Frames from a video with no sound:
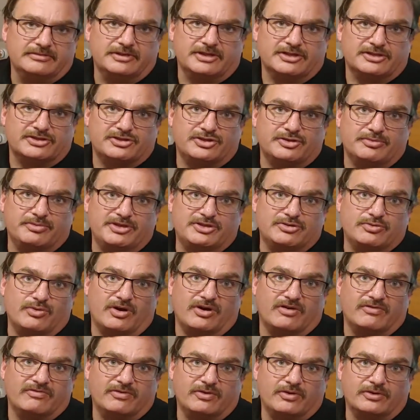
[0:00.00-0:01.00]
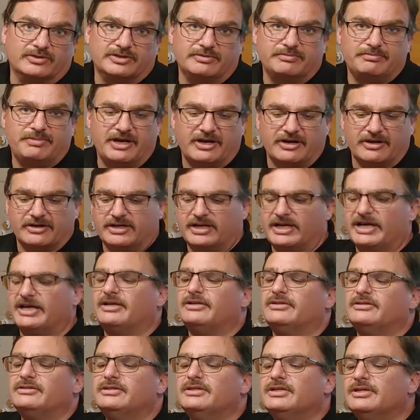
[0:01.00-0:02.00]
it'll still be 12 volt in
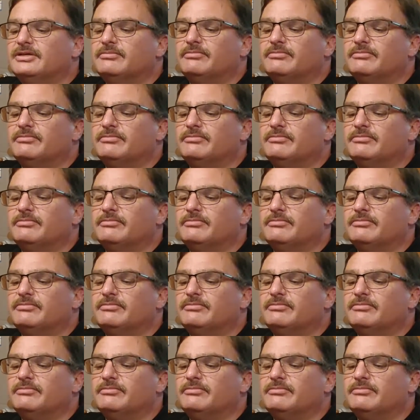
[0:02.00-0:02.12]
parallel,